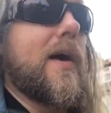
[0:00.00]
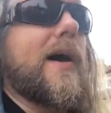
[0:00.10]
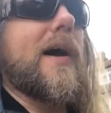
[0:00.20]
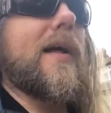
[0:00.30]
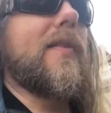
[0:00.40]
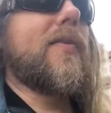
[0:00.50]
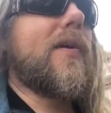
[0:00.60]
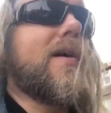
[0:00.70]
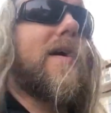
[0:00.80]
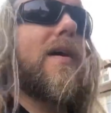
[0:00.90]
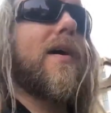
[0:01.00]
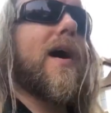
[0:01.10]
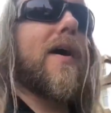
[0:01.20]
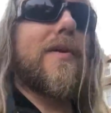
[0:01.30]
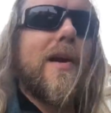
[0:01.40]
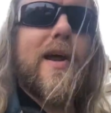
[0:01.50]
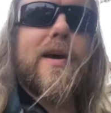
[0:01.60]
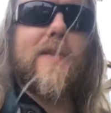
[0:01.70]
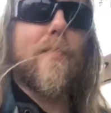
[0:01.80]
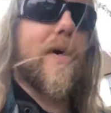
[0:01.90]
And I really
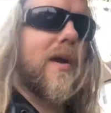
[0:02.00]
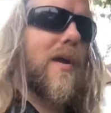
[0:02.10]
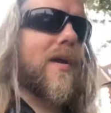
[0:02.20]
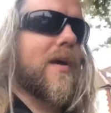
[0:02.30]
like that bike,